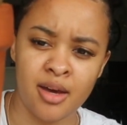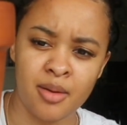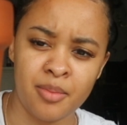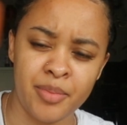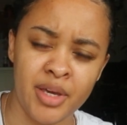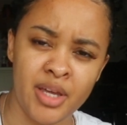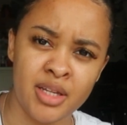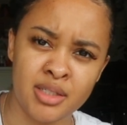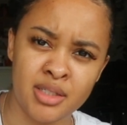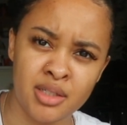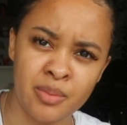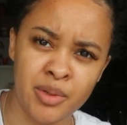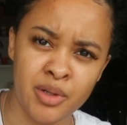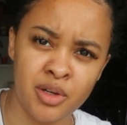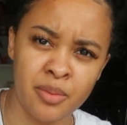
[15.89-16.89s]
begins to
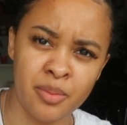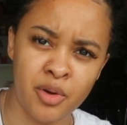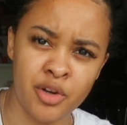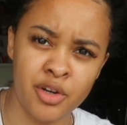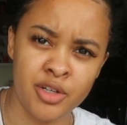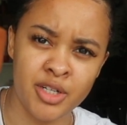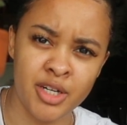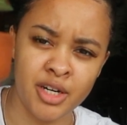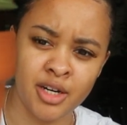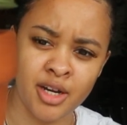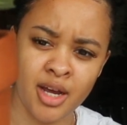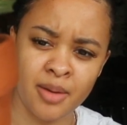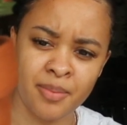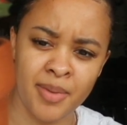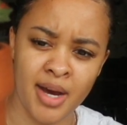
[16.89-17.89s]
build up on your
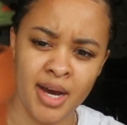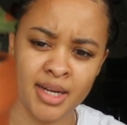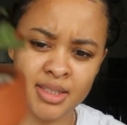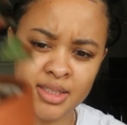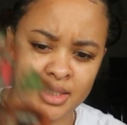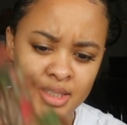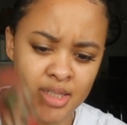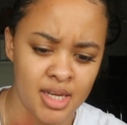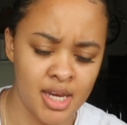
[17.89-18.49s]
terracotta pots.